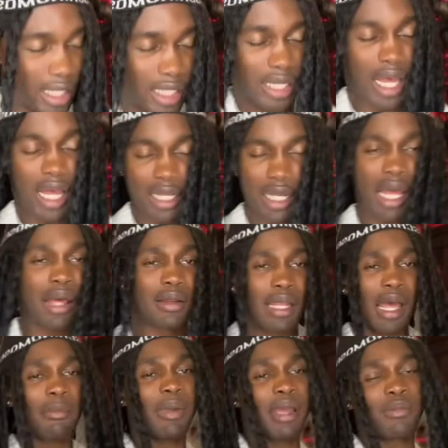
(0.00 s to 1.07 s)

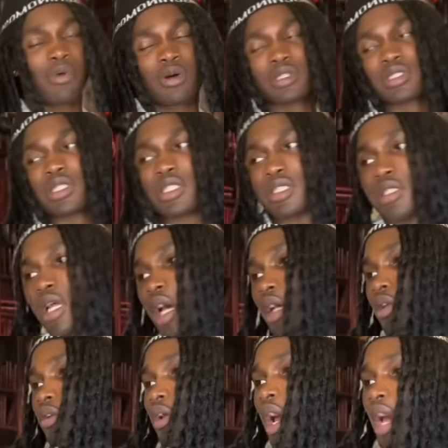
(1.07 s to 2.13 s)
that make more sense now.
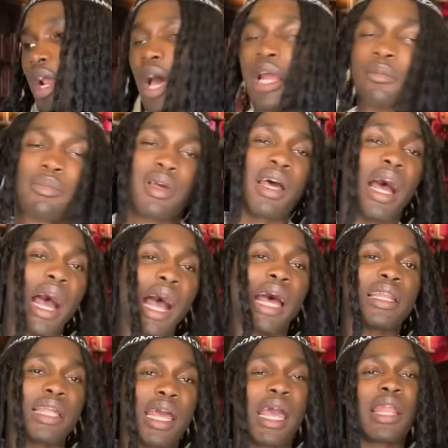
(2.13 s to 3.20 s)
You know, I'd have been
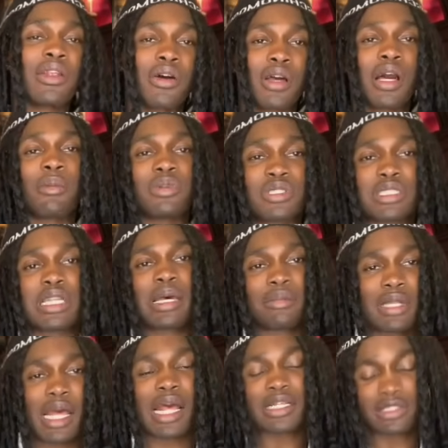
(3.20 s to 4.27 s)
hired to handle a couple
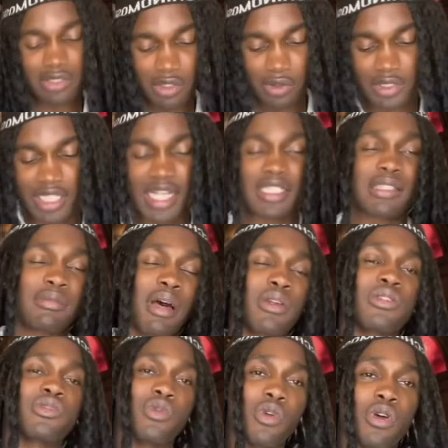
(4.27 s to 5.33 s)
stepdads, you know, take them
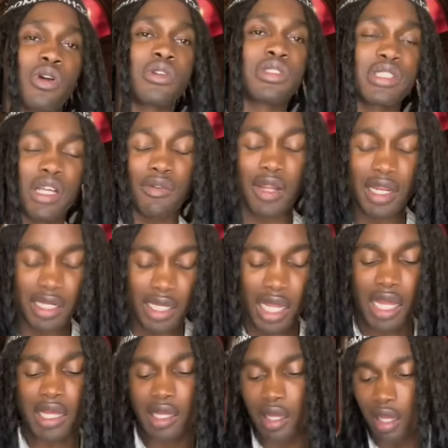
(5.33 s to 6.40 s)
out this world and stuff like
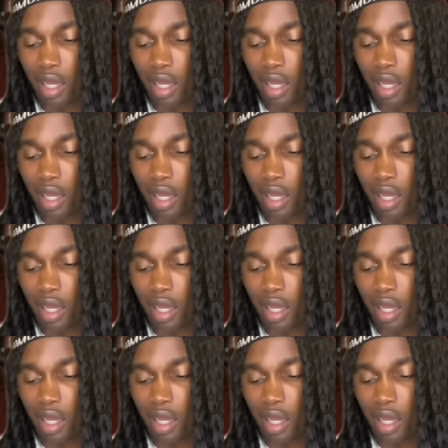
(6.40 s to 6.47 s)
that.